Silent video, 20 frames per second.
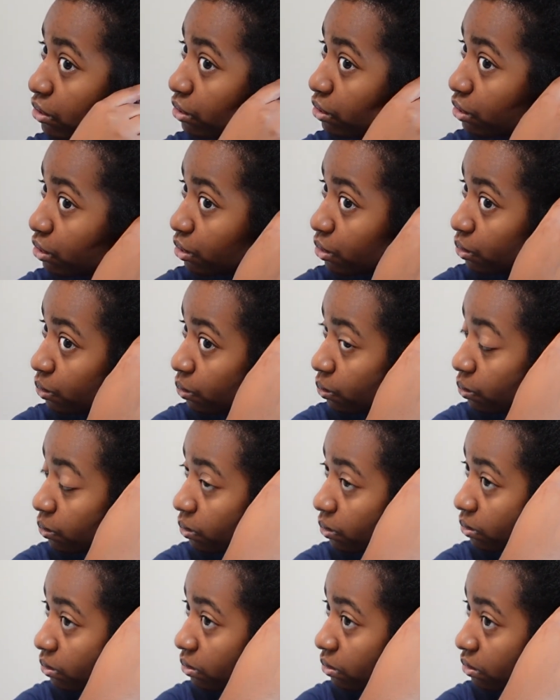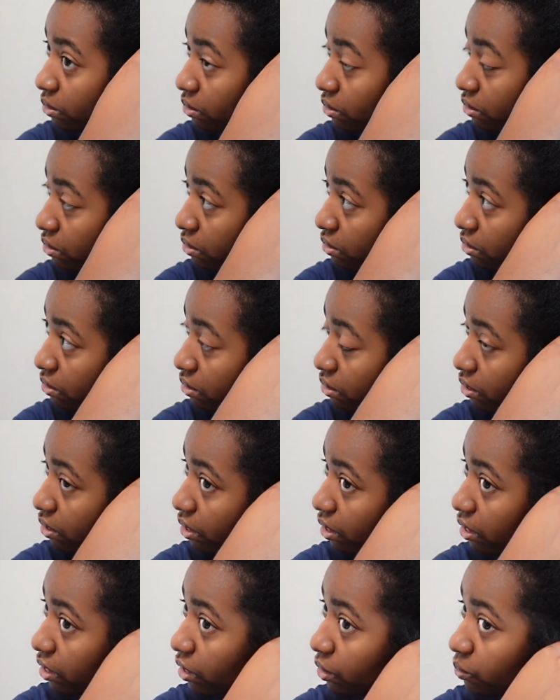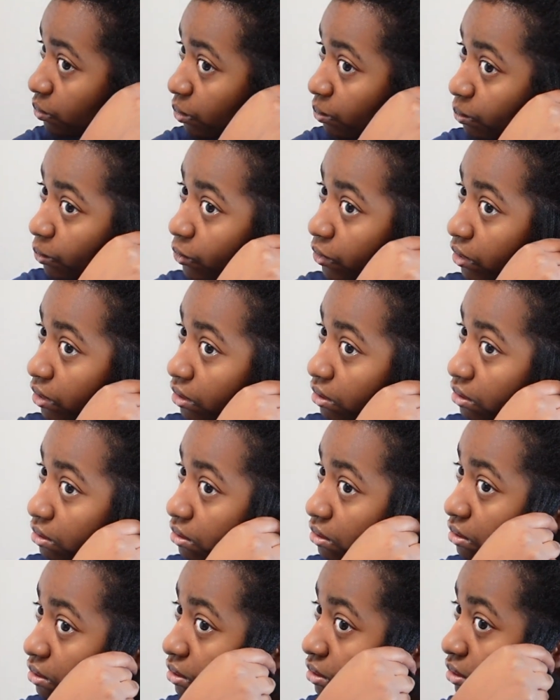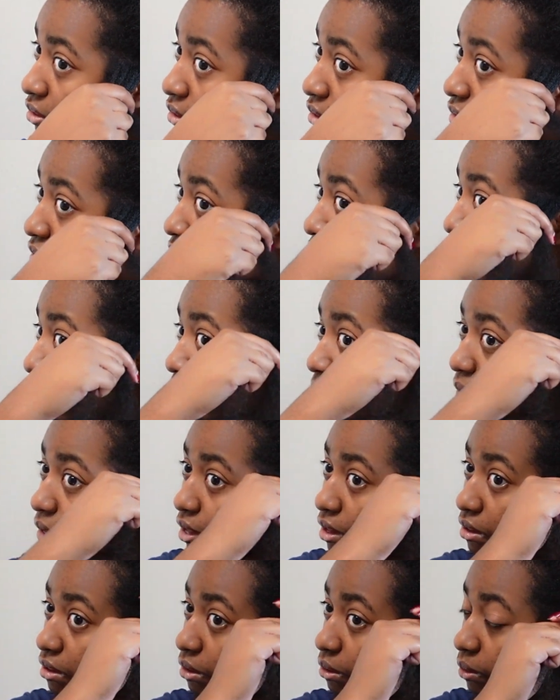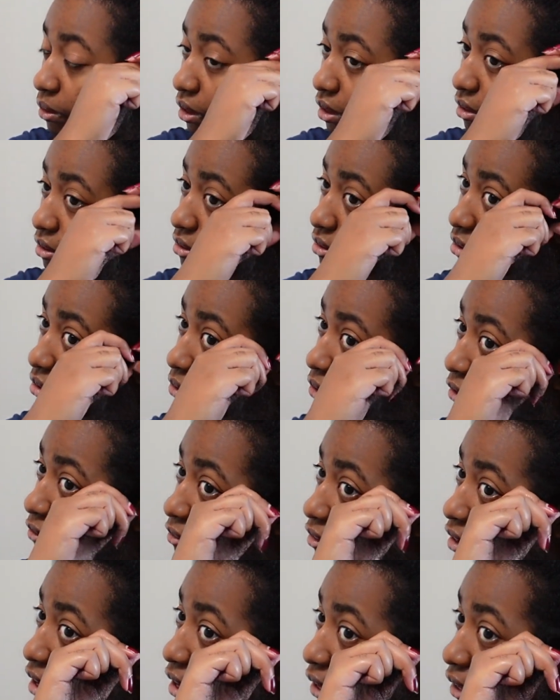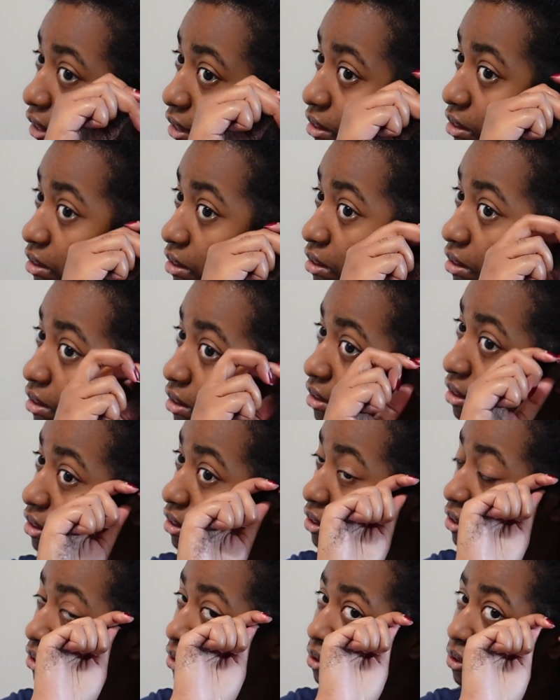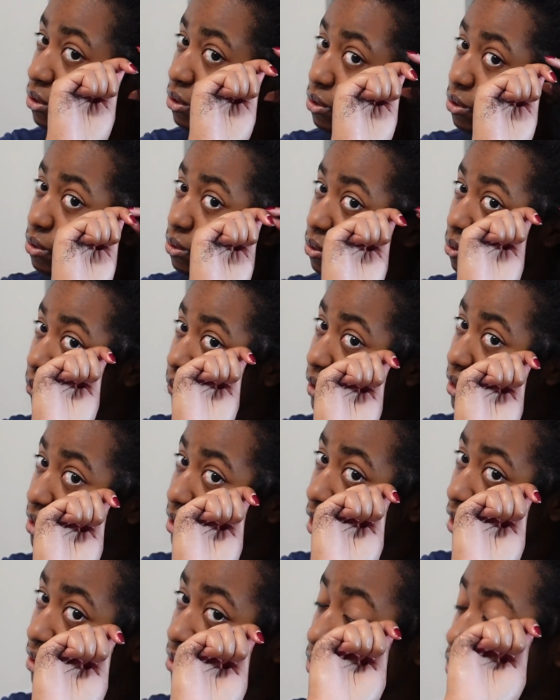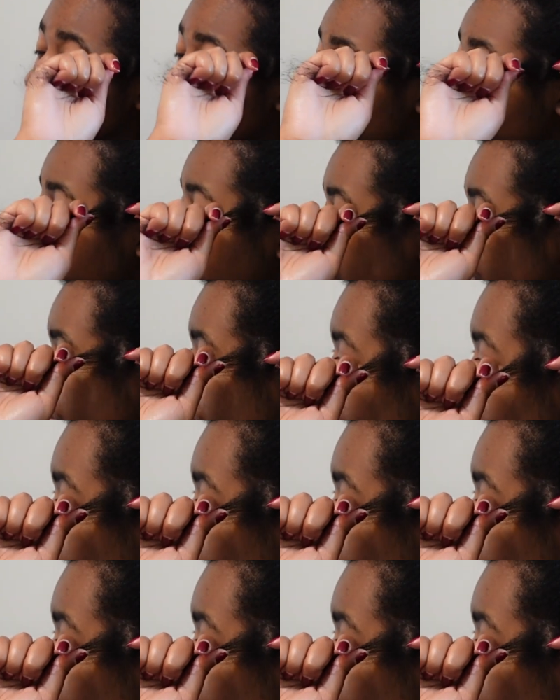2, then I need 1 more, 3. Okay, so I've got 3 sections, right?